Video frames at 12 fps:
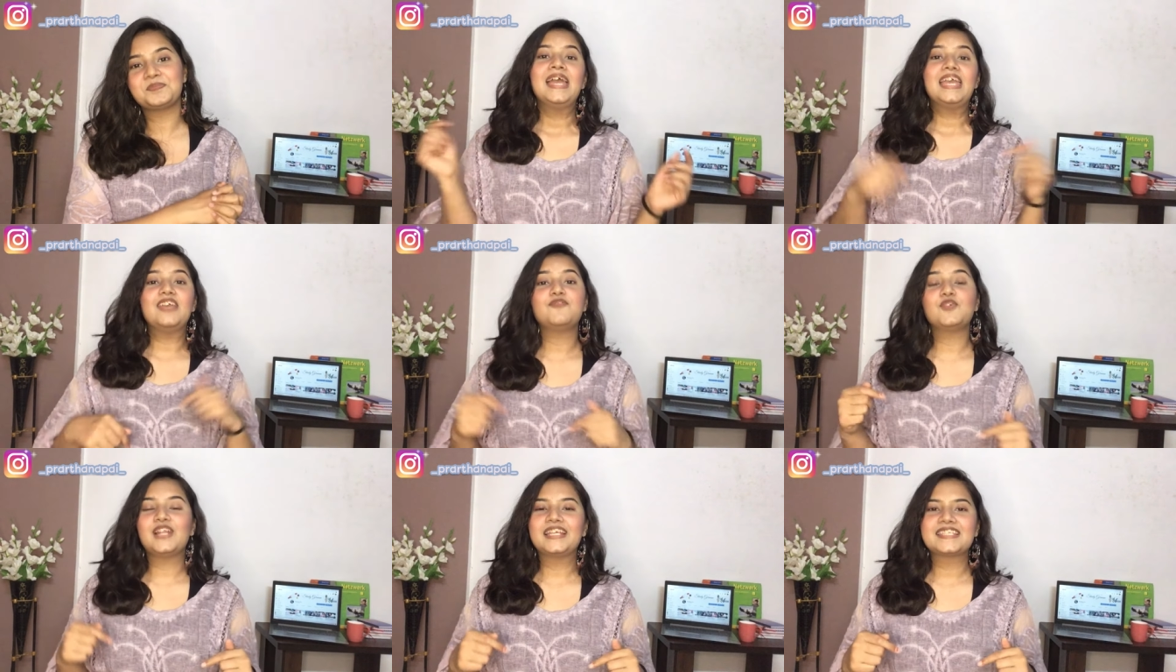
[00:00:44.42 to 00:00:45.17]
if you
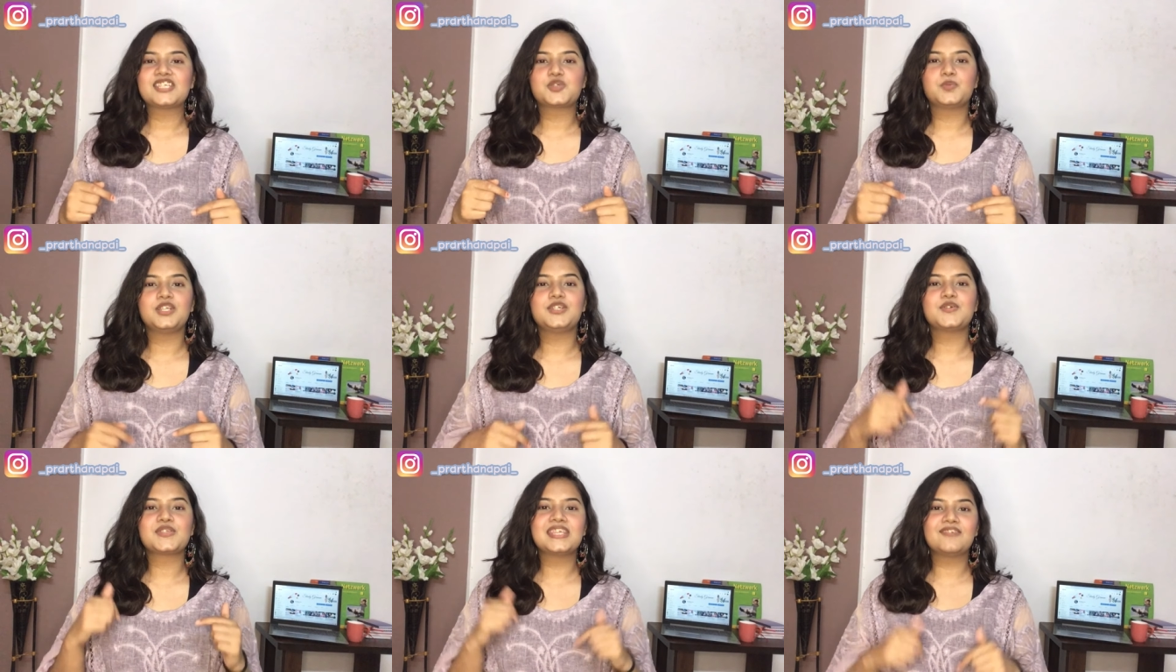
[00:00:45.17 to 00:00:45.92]
like such
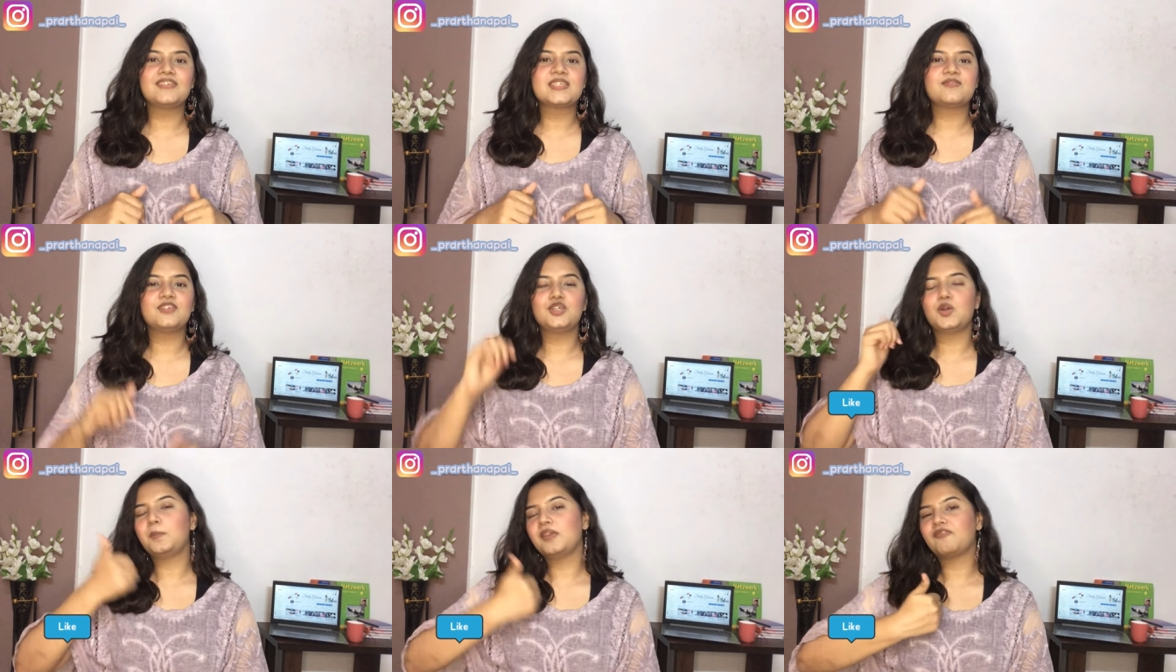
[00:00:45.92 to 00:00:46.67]
videos, give this video a
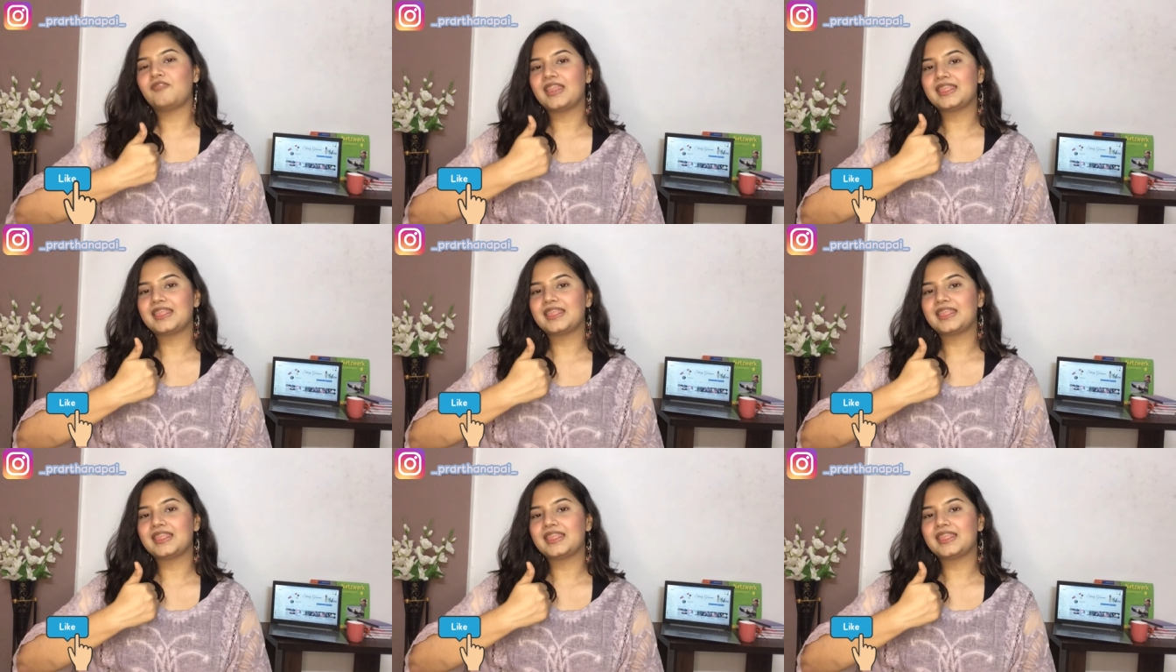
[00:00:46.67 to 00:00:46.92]
big fat